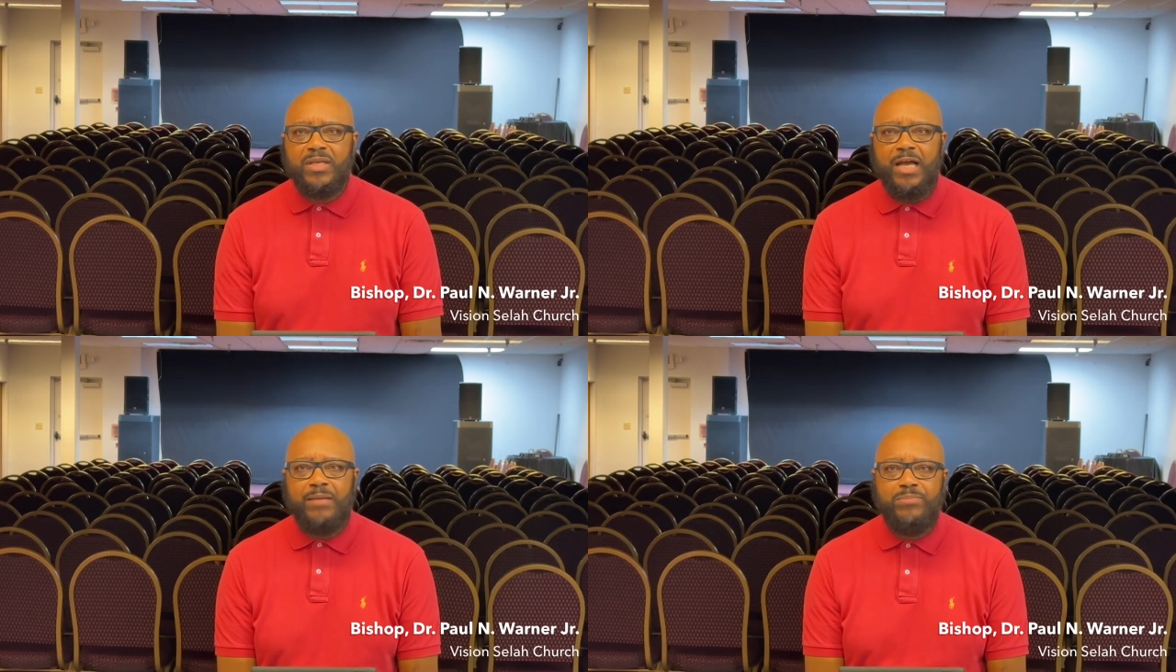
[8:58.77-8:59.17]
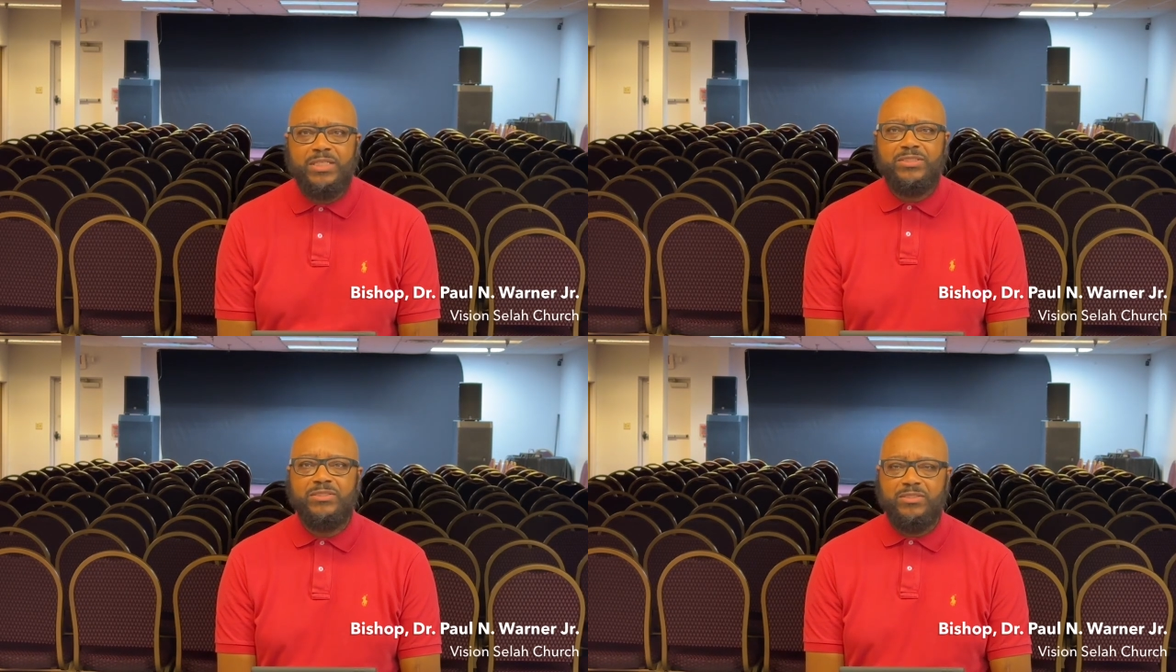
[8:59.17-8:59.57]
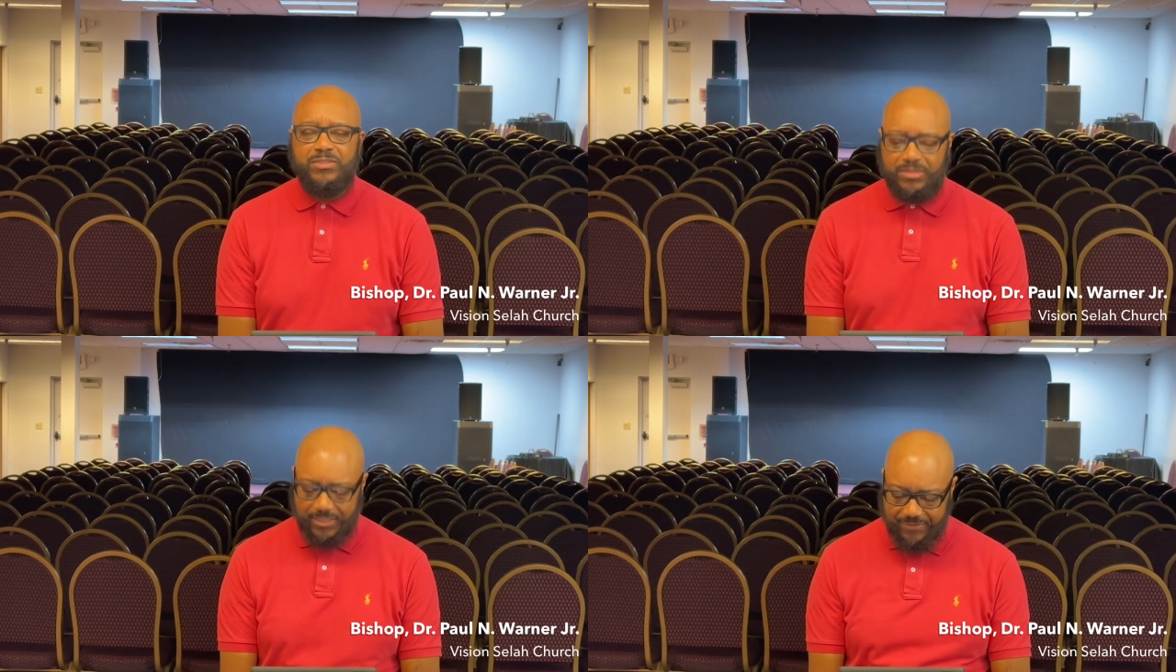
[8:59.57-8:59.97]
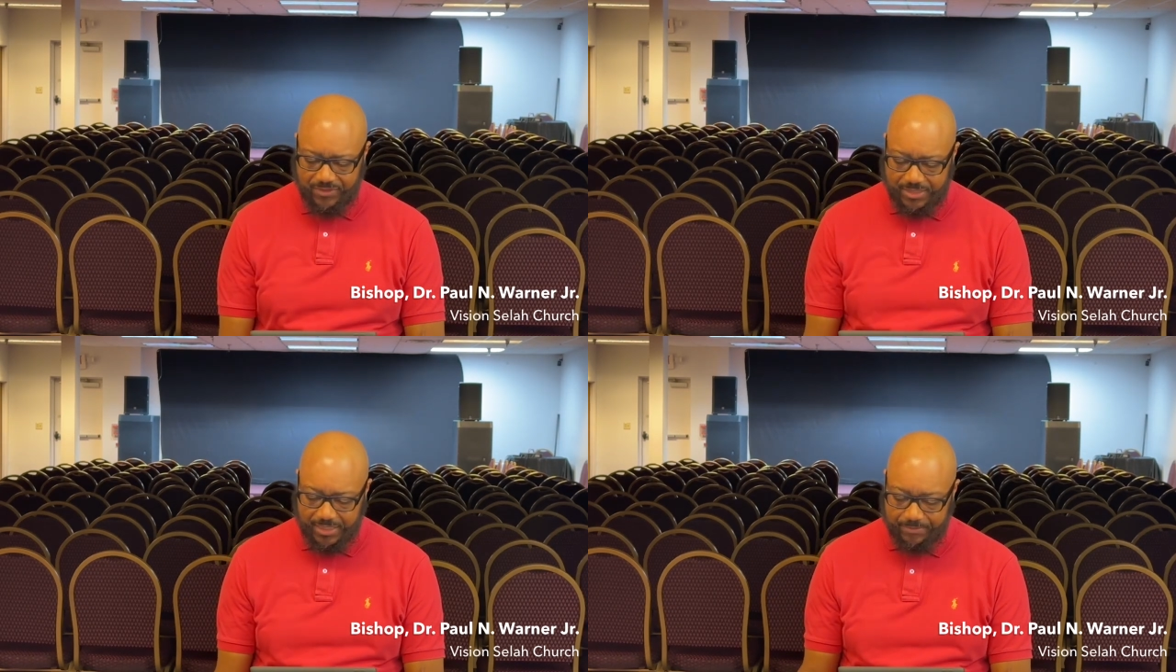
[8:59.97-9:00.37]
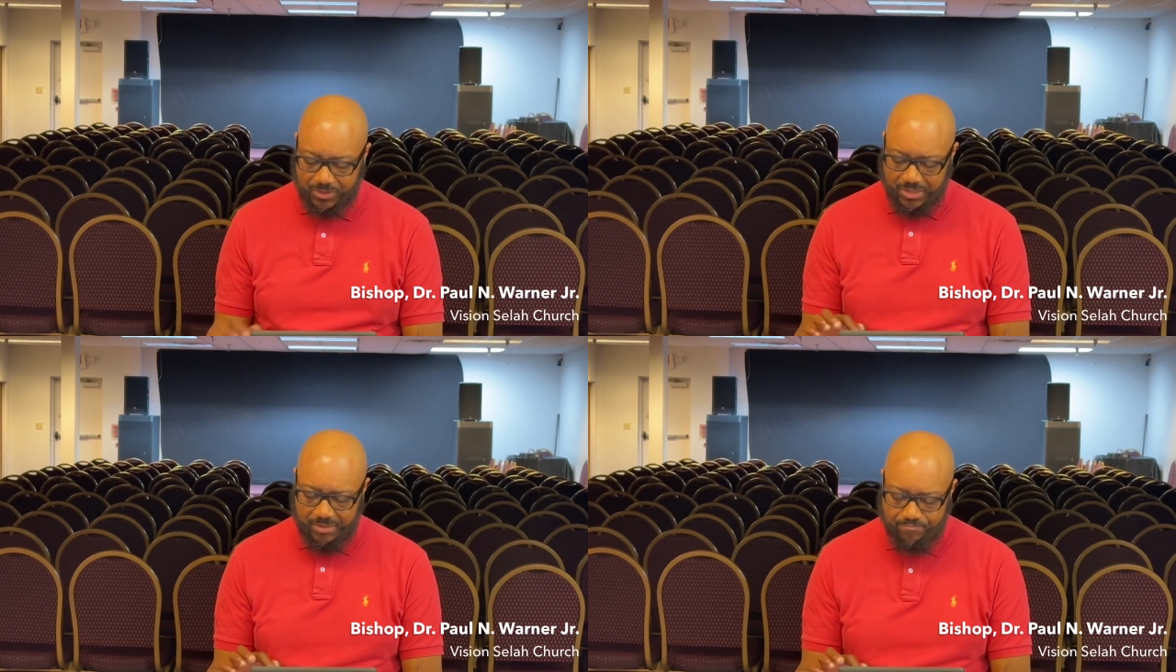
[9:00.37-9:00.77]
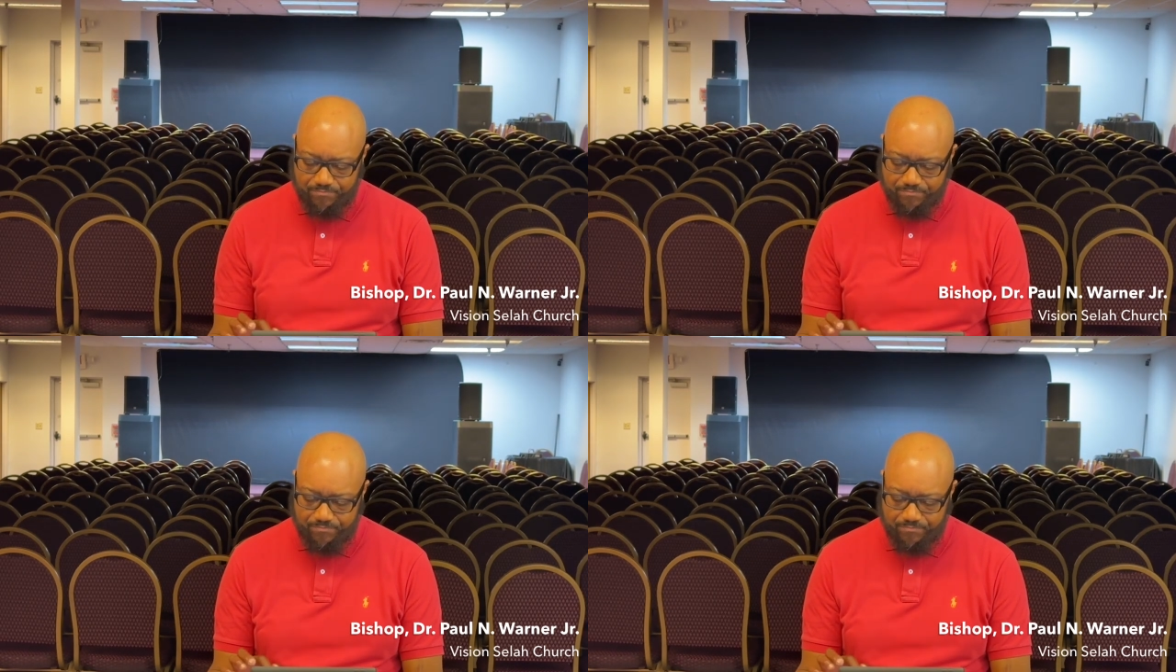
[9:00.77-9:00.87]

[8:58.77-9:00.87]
God bless you, Sister Eva Thomas.